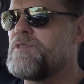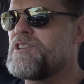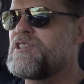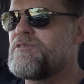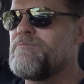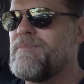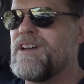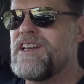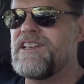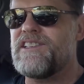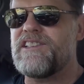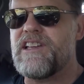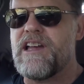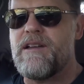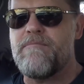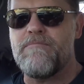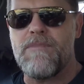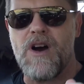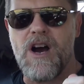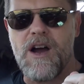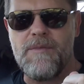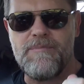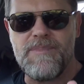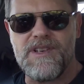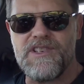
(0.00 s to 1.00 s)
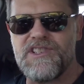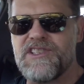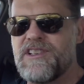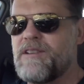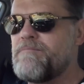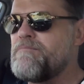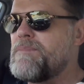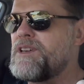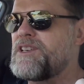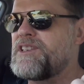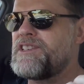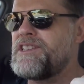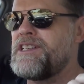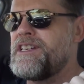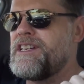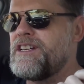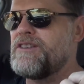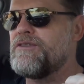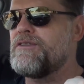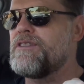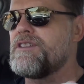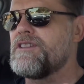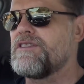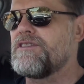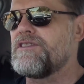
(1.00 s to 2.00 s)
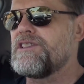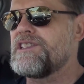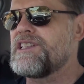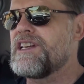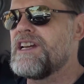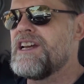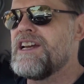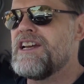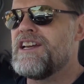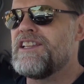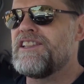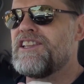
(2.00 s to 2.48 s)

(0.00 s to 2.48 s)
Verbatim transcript: which means there might be some materials